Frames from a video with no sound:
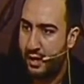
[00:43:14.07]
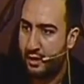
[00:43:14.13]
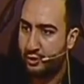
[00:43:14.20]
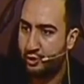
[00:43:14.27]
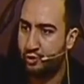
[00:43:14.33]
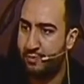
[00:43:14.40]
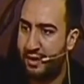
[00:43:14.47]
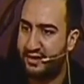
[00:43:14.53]

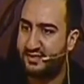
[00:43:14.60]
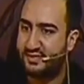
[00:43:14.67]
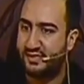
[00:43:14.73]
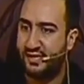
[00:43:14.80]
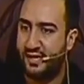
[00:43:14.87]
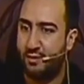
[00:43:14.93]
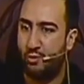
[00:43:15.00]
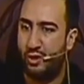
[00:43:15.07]
You may
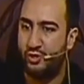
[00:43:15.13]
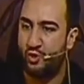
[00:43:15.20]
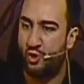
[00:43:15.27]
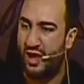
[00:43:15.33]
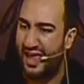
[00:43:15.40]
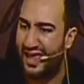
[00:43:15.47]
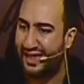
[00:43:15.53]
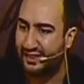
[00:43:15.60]
see him when
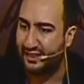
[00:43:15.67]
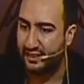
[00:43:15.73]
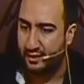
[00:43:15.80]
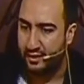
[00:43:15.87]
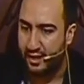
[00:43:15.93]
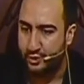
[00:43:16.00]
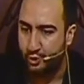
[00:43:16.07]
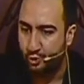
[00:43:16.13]
you're
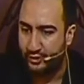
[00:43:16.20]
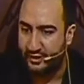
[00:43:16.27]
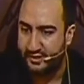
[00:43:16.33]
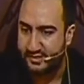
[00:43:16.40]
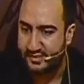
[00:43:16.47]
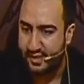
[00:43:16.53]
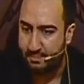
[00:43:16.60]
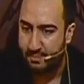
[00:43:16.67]
ill and you need
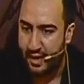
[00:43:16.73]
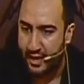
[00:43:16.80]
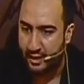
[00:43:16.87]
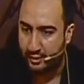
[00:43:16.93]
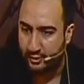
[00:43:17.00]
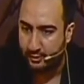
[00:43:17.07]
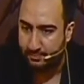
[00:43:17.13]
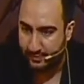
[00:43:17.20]
some
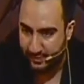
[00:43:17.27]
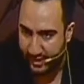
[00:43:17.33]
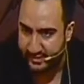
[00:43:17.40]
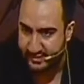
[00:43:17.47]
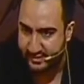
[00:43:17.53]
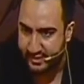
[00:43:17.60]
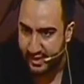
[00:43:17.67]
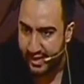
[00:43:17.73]
help.
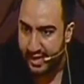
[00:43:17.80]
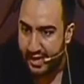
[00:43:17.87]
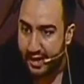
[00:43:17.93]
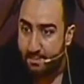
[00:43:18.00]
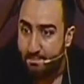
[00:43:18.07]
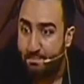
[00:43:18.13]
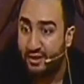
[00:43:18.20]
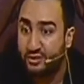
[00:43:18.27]
Yes?
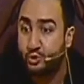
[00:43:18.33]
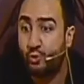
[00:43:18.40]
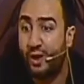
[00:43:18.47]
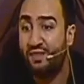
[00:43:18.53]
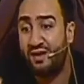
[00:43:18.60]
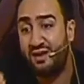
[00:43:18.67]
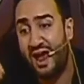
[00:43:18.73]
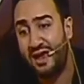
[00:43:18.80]
But
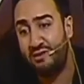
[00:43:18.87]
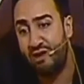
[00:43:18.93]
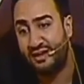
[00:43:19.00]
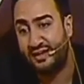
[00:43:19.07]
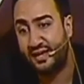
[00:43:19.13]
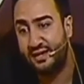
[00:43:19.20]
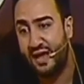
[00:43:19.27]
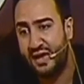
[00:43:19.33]
whether I
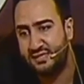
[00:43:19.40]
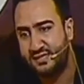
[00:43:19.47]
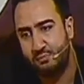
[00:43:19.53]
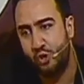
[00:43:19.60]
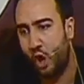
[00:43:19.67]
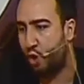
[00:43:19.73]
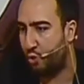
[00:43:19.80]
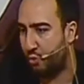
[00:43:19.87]
recognize
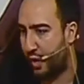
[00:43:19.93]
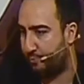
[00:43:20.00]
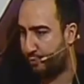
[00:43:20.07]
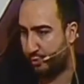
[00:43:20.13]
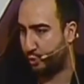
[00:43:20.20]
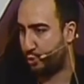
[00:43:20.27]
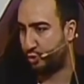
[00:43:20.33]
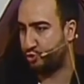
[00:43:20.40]
him? No, I
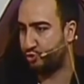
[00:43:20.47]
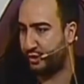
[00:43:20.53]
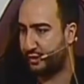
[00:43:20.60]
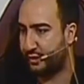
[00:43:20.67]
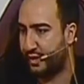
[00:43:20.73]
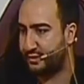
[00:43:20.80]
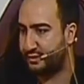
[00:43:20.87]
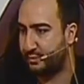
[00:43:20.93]
probably won't
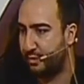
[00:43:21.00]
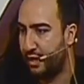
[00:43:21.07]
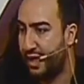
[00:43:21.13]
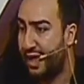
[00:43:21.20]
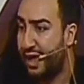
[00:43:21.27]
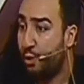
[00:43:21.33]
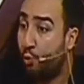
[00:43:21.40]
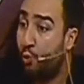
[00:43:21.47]
recognize him.
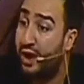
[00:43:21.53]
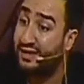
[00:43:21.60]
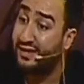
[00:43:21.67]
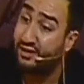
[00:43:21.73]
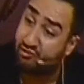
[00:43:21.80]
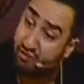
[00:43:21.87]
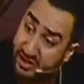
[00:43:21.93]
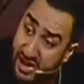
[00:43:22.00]
When
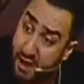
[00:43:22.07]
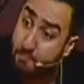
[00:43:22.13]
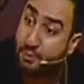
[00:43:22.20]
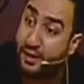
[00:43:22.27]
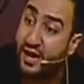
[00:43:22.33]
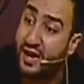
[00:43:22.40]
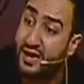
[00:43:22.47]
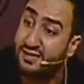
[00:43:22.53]
he
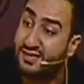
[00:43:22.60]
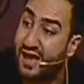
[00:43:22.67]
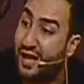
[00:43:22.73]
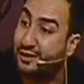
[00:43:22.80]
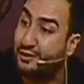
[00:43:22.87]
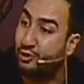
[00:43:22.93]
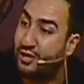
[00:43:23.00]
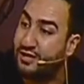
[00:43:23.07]
reappears,
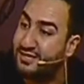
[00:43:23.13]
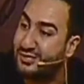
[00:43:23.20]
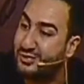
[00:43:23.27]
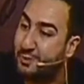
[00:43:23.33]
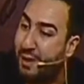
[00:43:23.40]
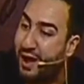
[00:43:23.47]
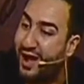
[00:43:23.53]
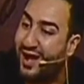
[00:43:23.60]
I'll look and say,
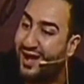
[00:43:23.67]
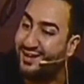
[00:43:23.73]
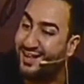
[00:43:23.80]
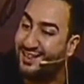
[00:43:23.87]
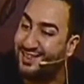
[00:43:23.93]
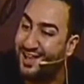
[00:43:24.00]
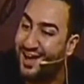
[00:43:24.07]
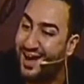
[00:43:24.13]

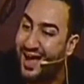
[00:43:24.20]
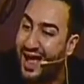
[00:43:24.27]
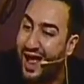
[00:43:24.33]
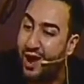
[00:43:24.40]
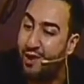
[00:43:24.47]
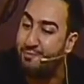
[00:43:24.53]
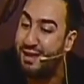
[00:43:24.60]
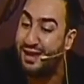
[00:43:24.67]
subhanallah,
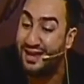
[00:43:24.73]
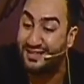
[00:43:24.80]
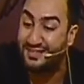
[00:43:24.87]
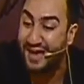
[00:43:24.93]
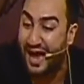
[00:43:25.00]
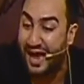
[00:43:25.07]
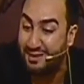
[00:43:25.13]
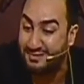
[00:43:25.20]
how many
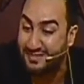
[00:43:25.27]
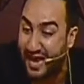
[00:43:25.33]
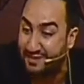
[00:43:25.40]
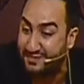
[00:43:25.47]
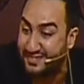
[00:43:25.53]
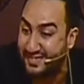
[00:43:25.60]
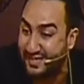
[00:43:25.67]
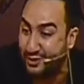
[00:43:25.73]
times
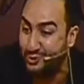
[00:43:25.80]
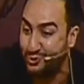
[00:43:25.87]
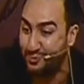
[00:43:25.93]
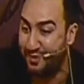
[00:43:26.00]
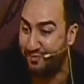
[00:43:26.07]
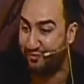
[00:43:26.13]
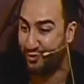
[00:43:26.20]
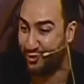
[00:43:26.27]
I've seen you
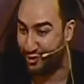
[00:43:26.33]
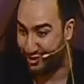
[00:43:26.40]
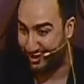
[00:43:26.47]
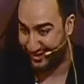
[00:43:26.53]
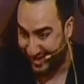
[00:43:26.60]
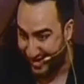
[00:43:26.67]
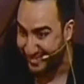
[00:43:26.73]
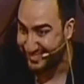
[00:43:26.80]
before?
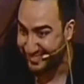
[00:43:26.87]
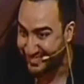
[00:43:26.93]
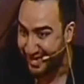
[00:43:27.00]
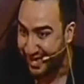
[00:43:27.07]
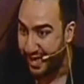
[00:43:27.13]
Yes?